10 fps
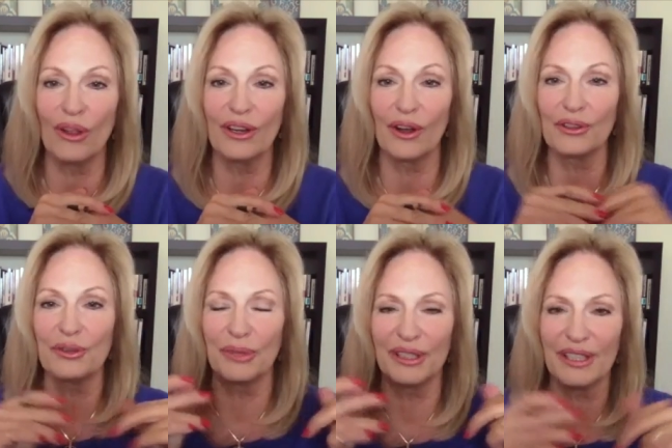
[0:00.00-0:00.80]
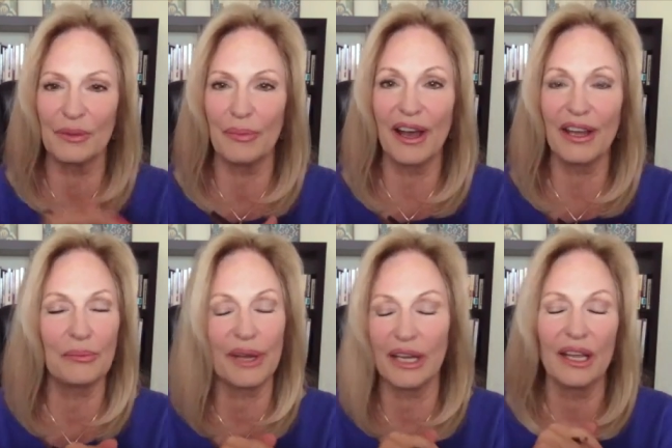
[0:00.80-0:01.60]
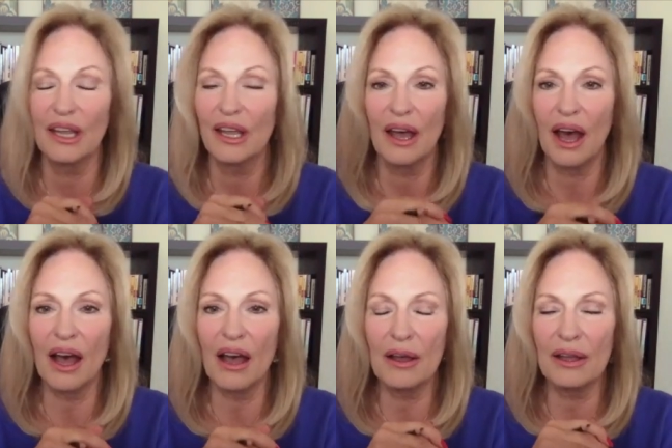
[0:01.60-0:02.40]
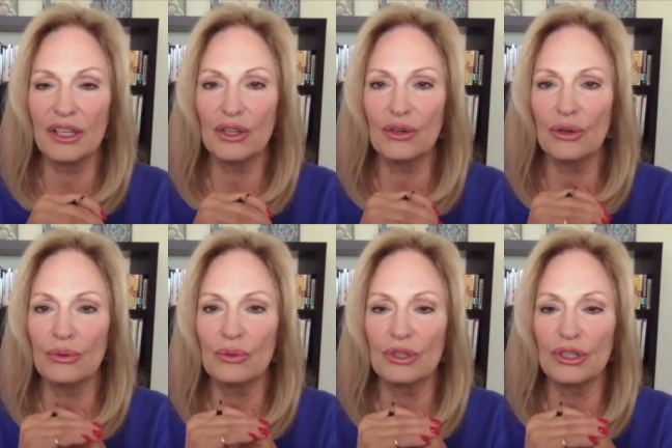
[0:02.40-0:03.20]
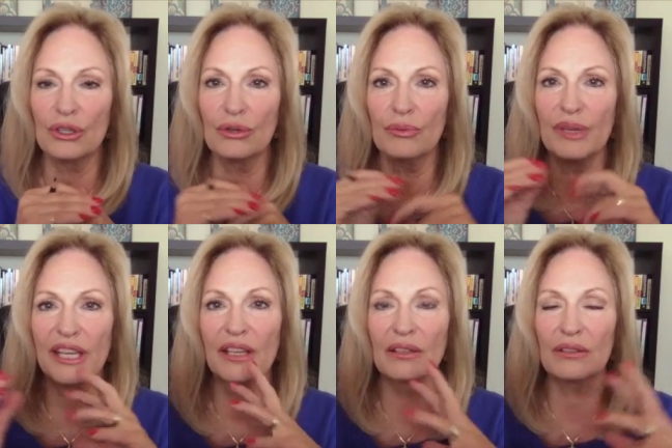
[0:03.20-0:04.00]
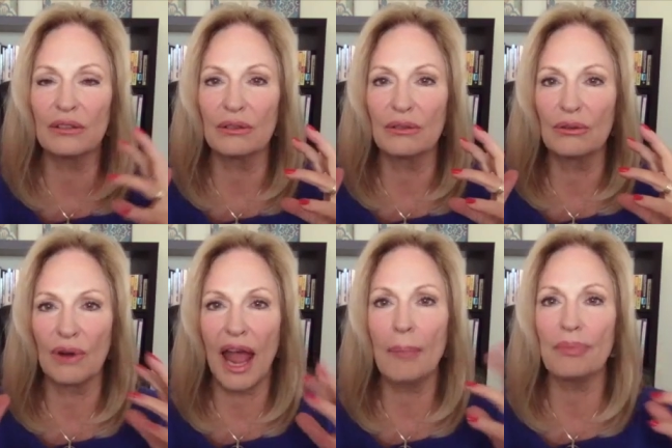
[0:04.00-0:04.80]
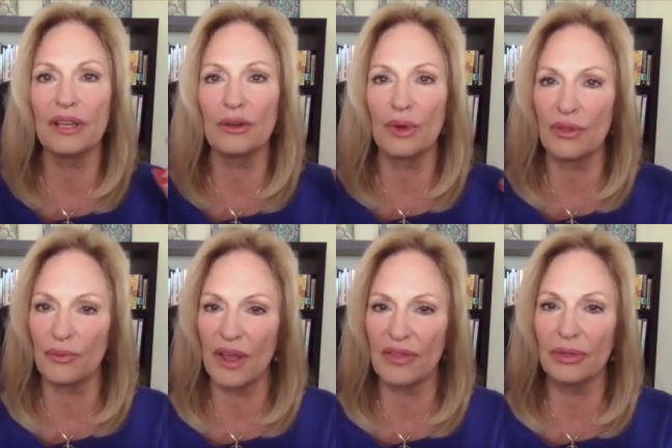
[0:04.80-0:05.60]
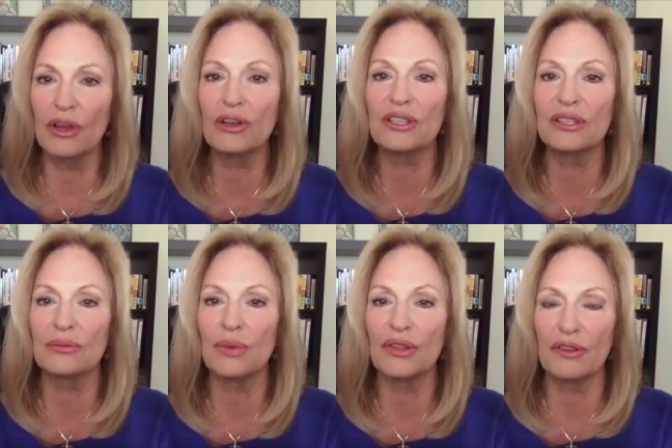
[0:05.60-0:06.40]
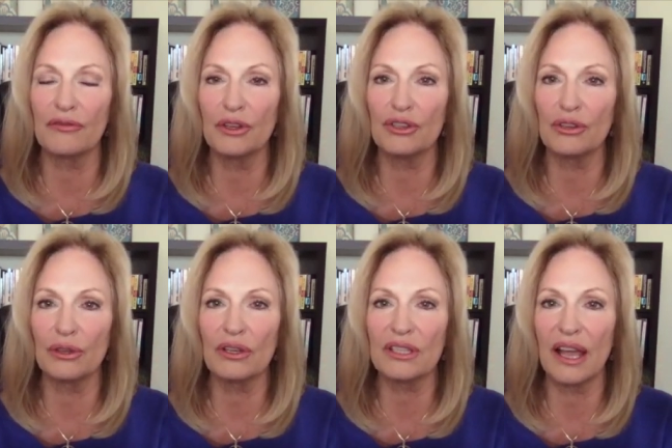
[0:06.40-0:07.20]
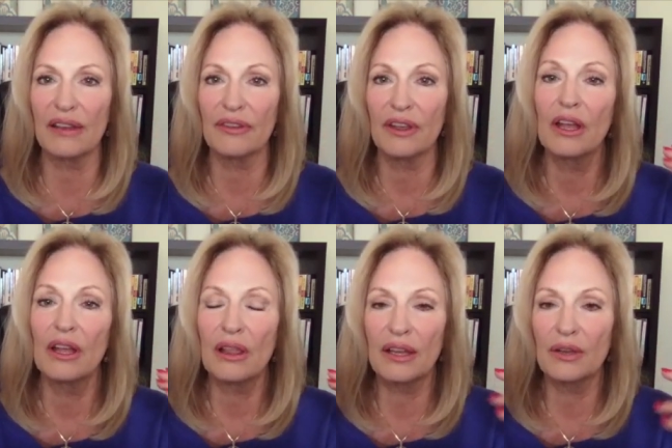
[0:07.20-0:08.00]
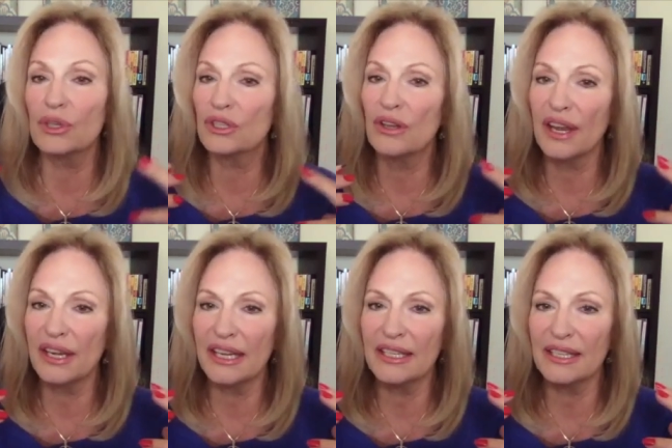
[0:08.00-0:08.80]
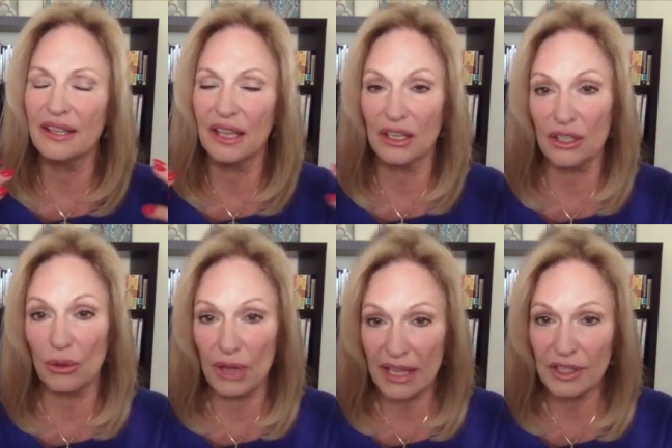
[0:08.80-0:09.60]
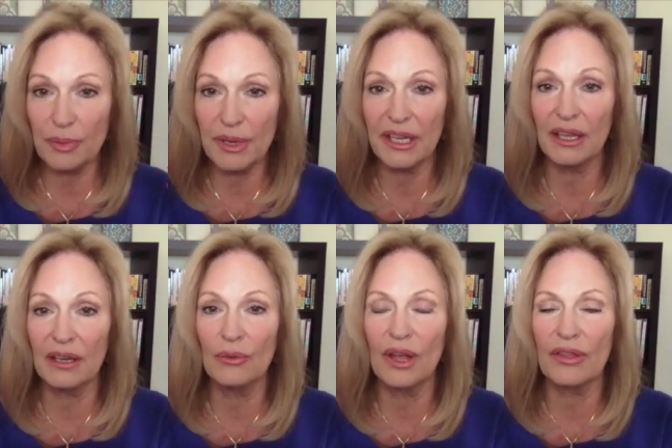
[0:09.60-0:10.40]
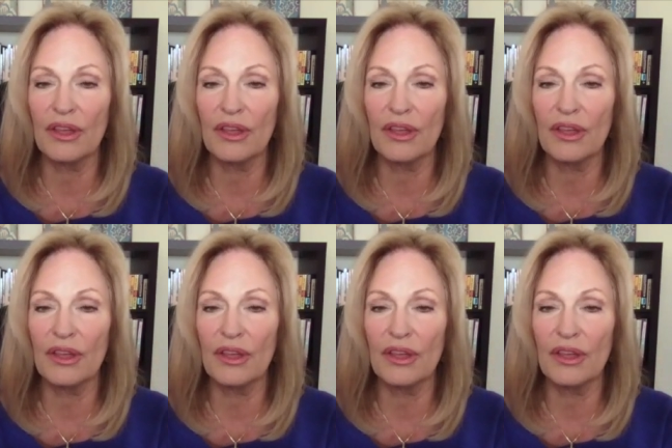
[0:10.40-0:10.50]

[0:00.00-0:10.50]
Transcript: and ultimately the body. But uh, you know, to begin grappling with what looks what the future looks like like was not an easy thing. So let's begin with